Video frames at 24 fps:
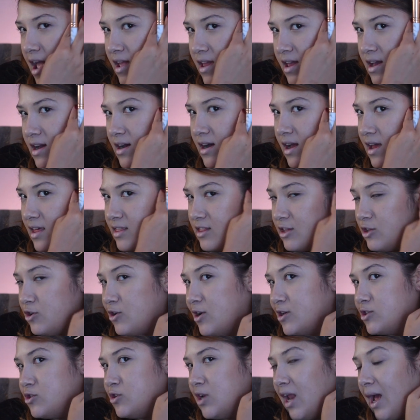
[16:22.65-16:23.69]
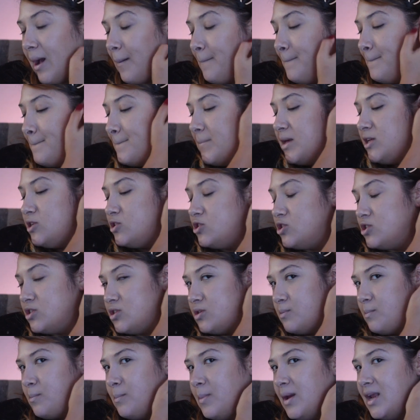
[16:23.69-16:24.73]
ear, and then you have to like pin
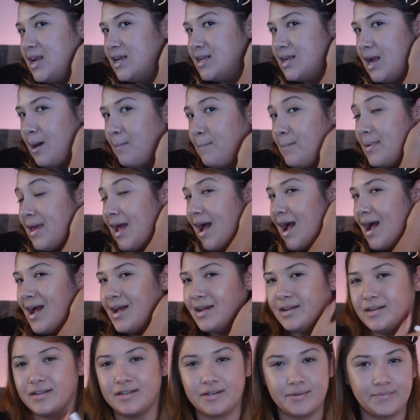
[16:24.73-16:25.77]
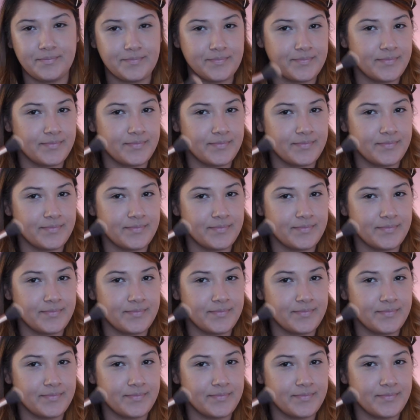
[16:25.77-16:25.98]
it up behind?